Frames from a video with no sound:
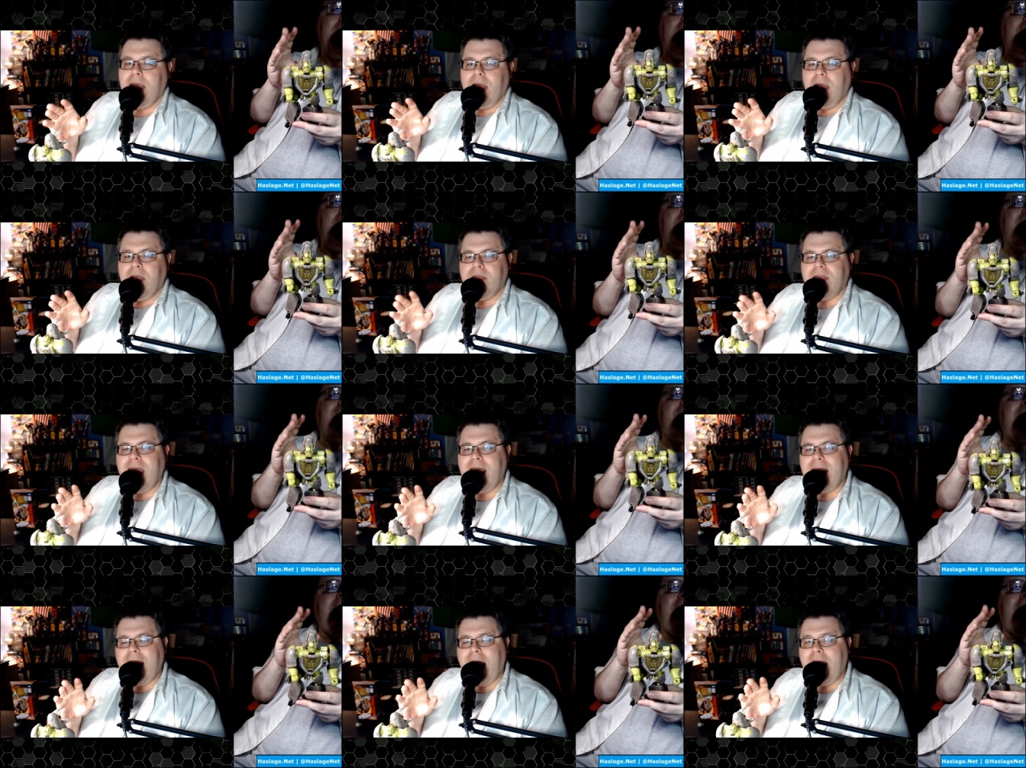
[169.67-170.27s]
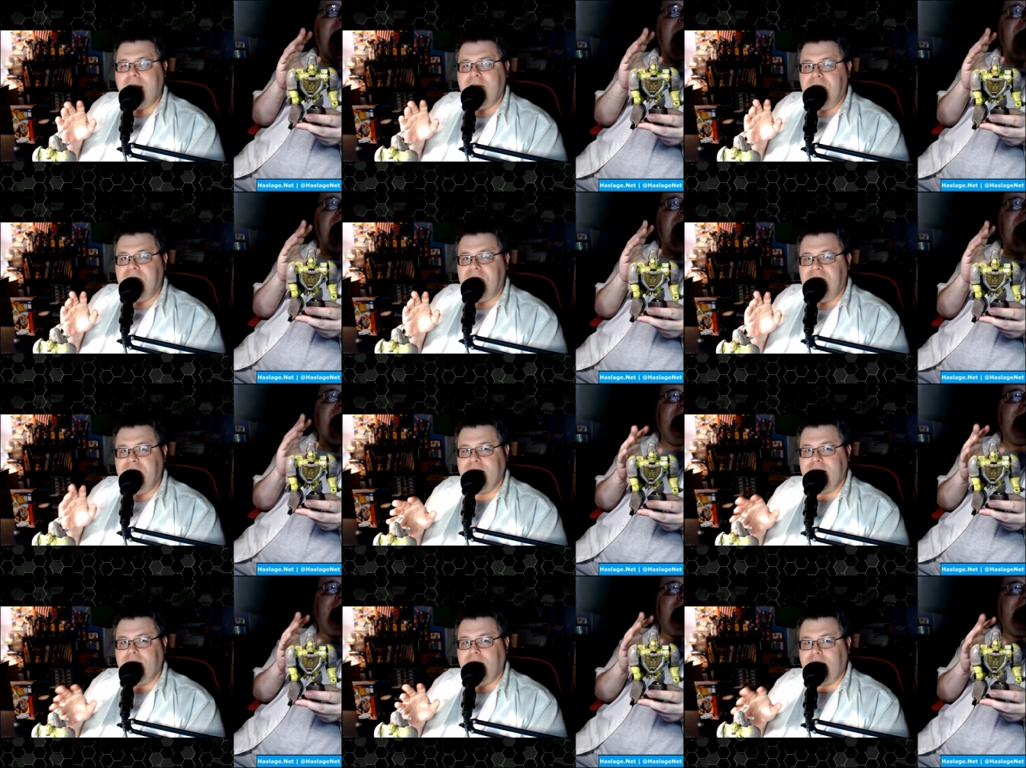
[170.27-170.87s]
that I
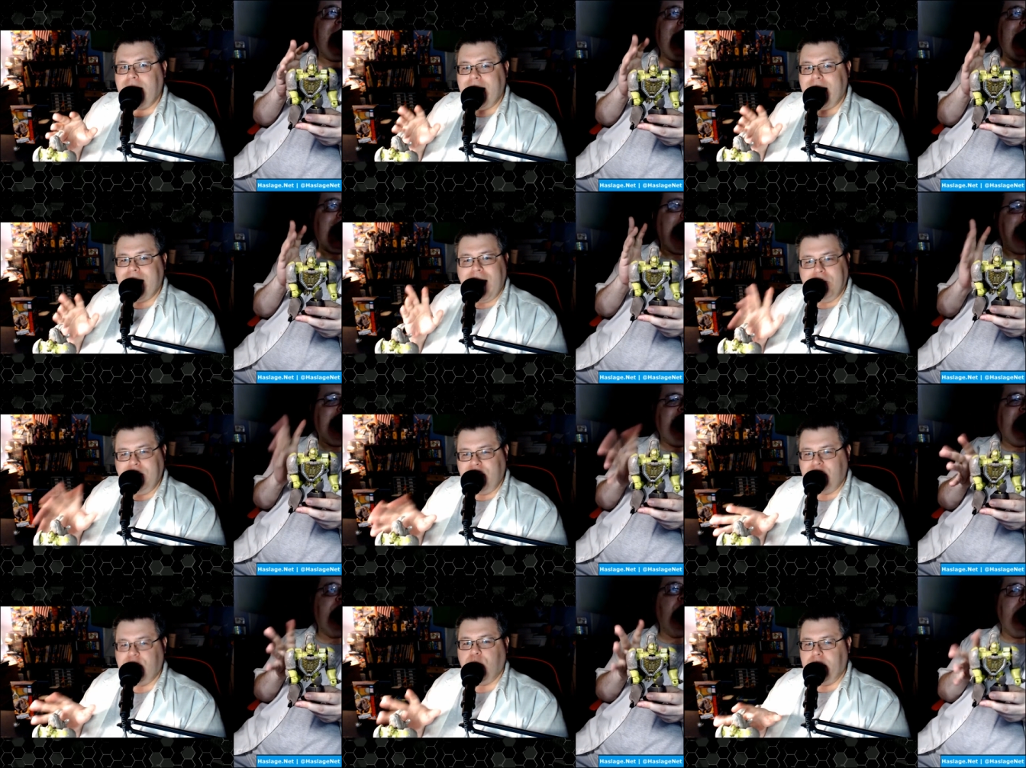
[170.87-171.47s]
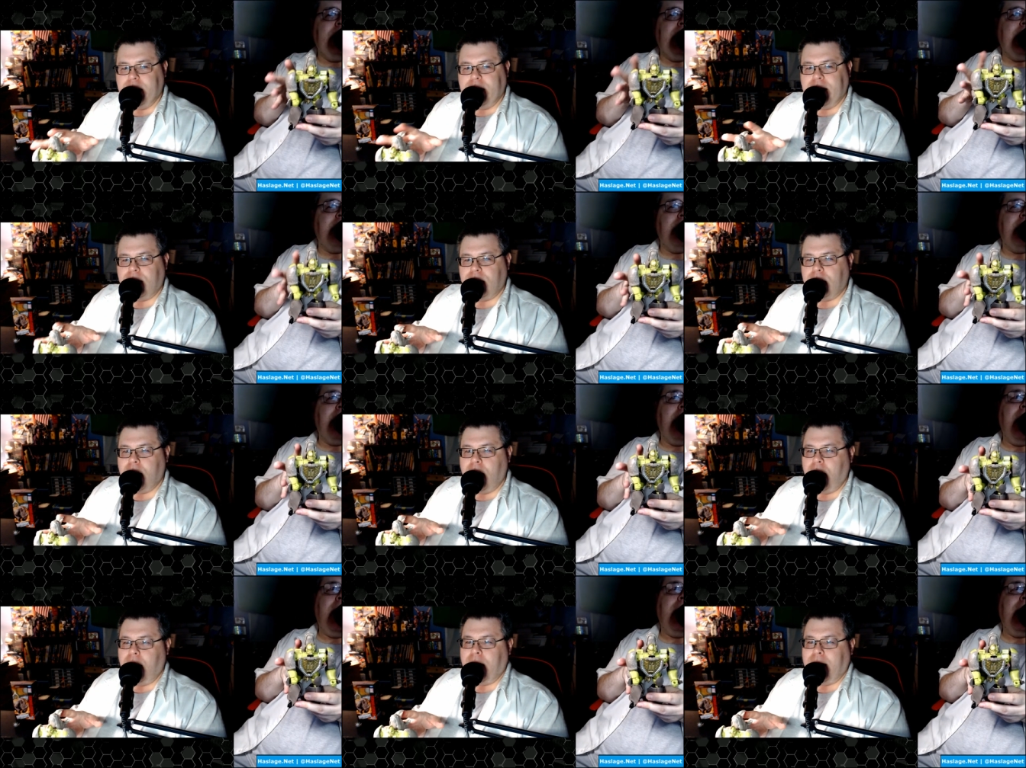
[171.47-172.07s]
feel like I'm doing it
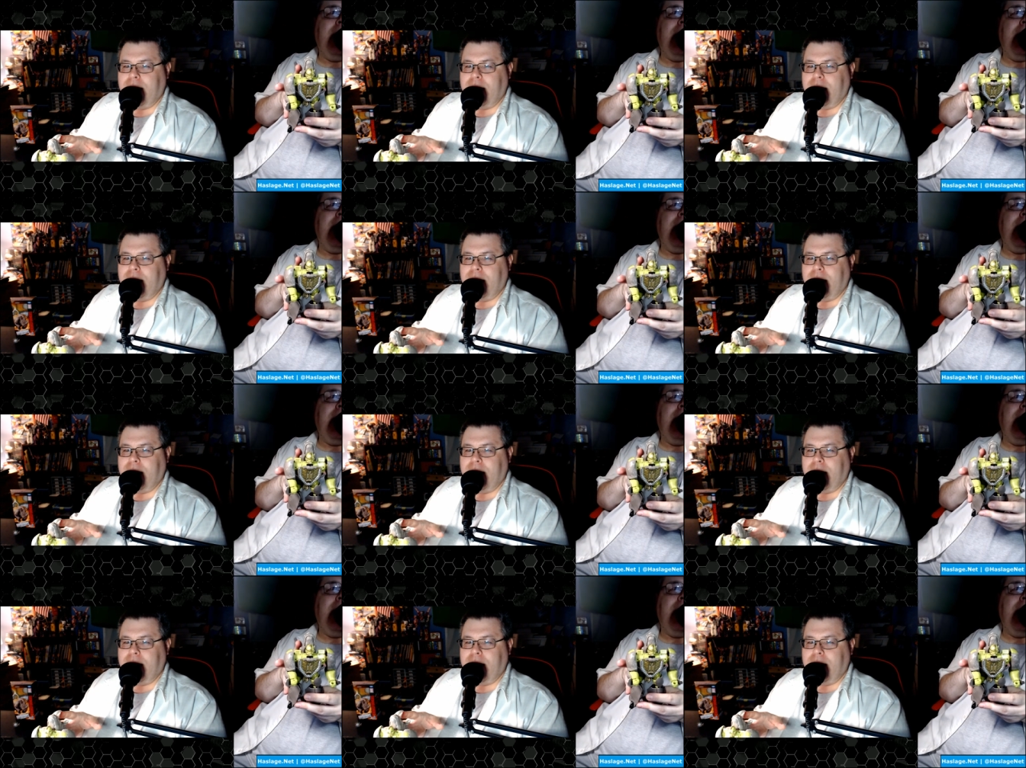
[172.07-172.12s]
wrong.